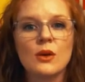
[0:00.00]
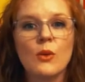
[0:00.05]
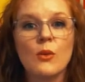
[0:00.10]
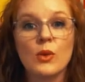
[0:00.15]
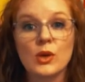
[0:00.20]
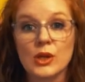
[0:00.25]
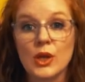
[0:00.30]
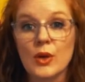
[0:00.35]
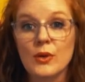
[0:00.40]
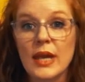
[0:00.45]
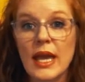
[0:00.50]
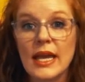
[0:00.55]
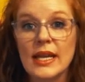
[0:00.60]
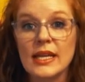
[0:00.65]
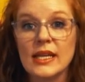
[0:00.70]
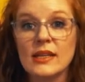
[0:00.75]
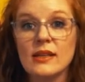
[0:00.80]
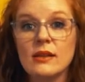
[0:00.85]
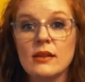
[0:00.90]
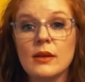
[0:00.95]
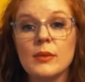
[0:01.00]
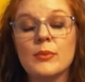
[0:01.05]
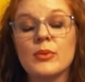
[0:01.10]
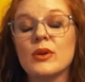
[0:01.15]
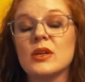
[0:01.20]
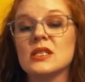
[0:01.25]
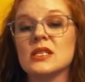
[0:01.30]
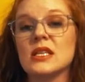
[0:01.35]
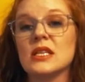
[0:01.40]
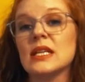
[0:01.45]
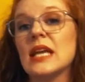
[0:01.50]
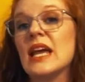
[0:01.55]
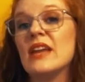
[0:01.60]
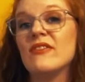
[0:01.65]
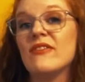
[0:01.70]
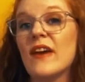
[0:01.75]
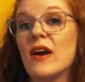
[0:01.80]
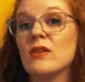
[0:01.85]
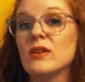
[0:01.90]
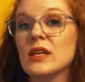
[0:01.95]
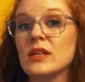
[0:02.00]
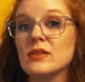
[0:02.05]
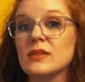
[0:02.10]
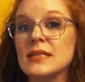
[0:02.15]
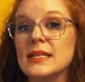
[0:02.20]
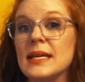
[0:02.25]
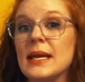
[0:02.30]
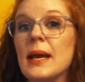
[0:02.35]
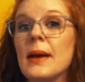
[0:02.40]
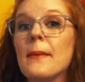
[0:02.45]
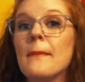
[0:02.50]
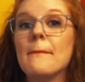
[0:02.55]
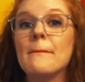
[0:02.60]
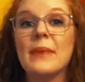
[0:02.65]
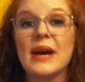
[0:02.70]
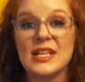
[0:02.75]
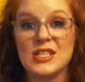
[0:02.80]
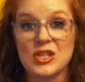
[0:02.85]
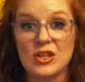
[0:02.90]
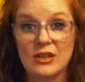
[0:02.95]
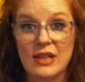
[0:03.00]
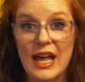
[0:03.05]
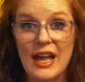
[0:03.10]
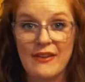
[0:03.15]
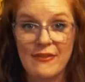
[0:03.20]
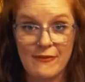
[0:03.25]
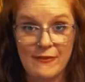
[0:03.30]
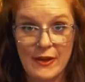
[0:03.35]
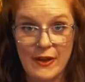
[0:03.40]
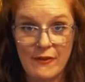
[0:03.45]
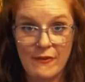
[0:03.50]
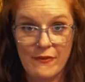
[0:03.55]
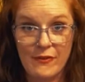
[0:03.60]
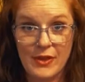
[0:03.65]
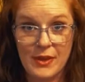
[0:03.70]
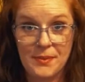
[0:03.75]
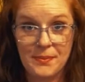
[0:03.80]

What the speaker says: were located, imprisoned, and found guilty by July 5th.